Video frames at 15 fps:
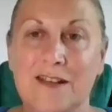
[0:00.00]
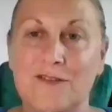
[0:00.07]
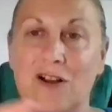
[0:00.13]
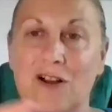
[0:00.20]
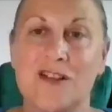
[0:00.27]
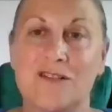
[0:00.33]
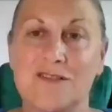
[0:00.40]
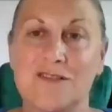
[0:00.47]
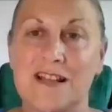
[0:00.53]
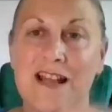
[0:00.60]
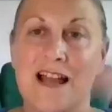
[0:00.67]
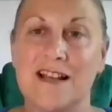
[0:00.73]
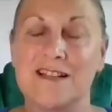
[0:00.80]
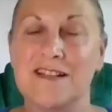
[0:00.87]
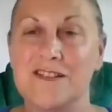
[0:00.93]
you've got
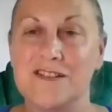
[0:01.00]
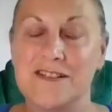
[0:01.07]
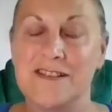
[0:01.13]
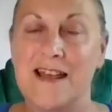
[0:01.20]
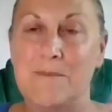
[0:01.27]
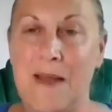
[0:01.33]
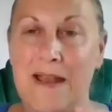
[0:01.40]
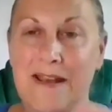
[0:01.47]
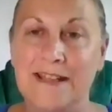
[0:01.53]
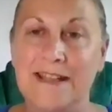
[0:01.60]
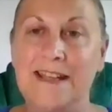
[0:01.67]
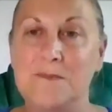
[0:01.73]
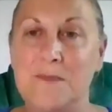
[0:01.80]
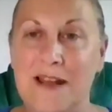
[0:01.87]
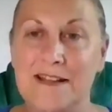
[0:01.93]
tonsillitis, you
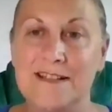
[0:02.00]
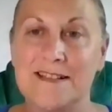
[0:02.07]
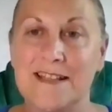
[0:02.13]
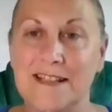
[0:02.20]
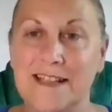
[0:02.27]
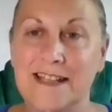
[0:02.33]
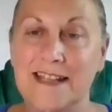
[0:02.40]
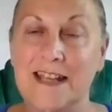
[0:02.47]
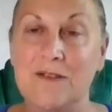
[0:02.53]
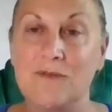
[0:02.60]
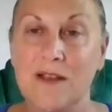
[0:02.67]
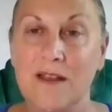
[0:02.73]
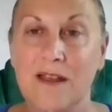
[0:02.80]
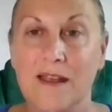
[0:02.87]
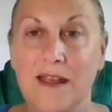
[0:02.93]
need penicillin.
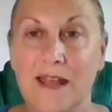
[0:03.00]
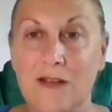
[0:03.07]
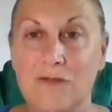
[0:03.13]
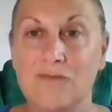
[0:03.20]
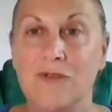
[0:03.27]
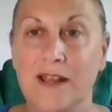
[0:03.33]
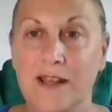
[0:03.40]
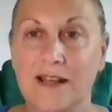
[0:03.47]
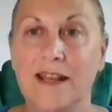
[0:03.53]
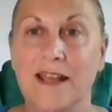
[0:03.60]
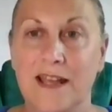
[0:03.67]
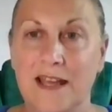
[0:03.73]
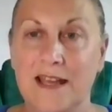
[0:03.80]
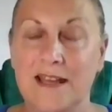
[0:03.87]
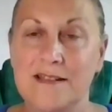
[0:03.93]
It
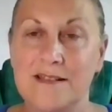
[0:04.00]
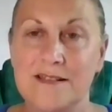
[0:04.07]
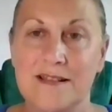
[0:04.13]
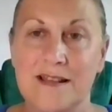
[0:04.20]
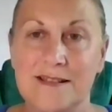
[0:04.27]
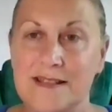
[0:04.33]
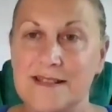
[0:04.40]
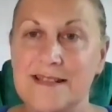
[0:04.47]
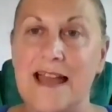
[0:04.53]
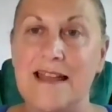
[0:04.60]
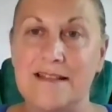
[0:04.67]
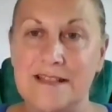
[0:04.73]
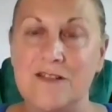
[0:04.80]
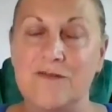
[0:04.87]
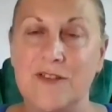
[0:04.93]
really is a
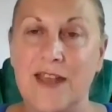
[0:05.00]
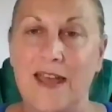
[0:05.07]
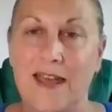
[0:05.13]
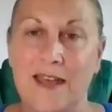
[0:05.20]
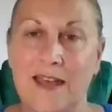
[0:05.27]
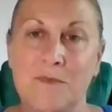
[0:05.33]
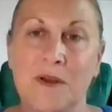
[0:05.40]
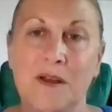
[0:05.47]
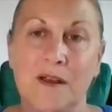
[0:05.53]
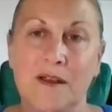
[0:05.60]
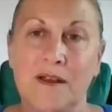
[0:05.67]
detective game.